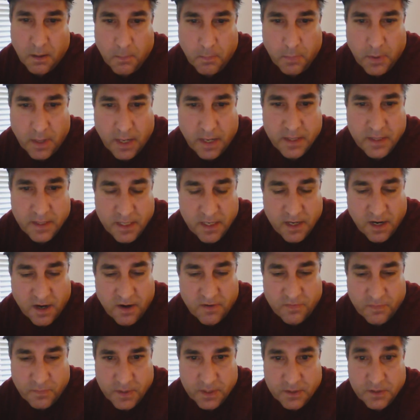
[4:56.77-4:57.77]
by the
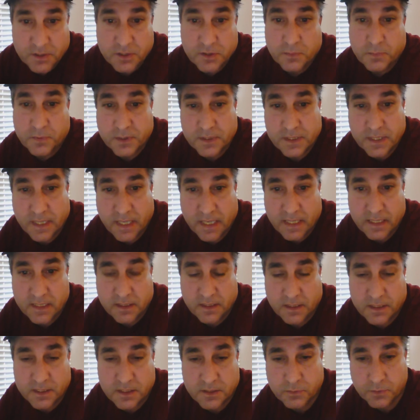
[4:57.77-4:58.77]
government to protect
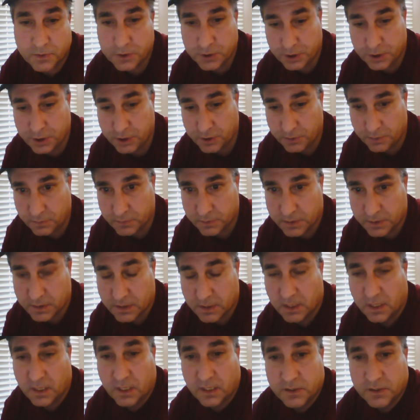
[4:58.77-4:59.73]
us was used